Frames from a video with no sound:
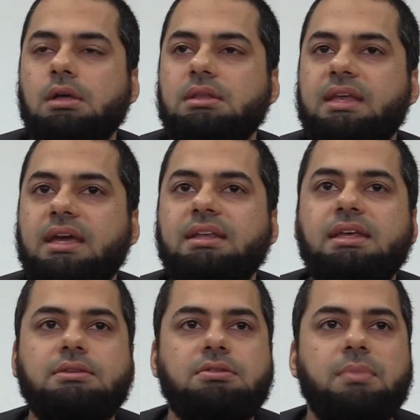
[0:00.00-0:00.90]
they
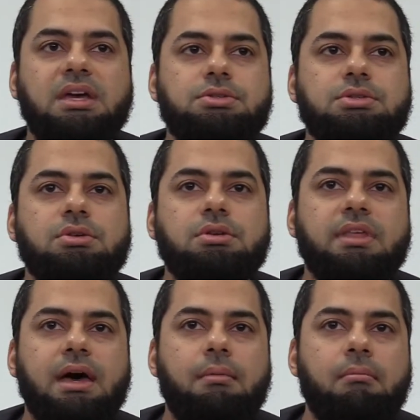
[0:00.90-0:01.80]
need to make sure
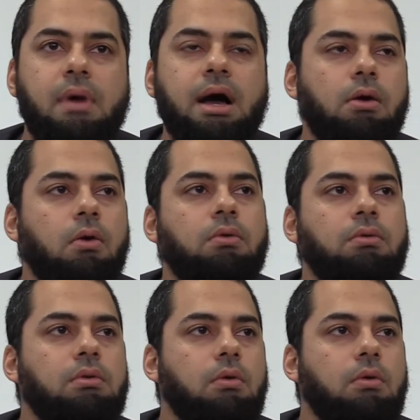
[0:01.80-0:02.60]
that my own